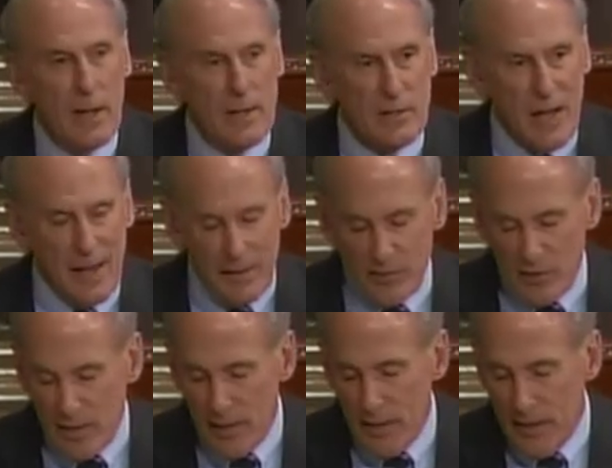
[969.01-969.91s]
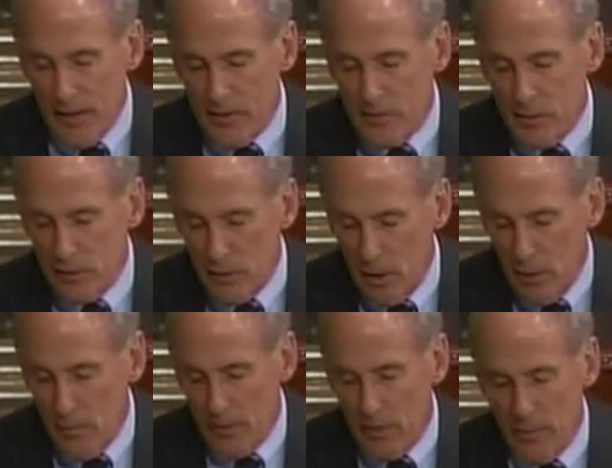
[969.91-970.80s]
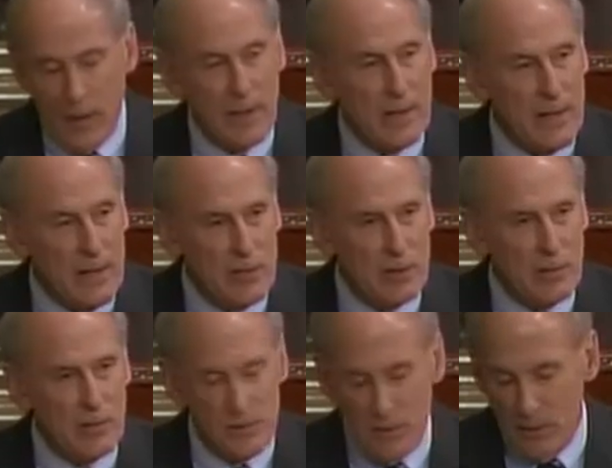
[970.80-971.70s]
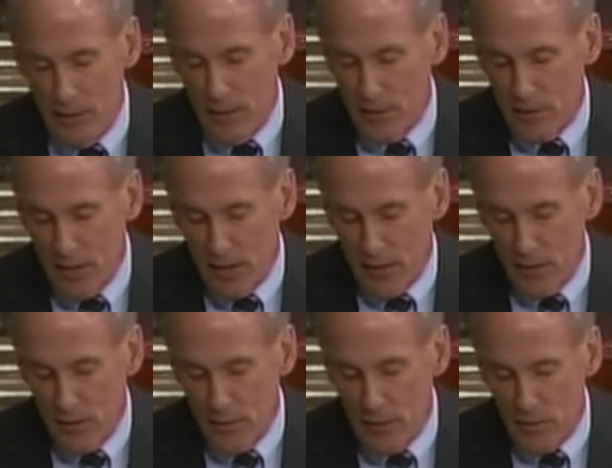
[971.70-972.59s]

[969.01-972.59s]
As I have said, it is incumbent upon each of us in this Congress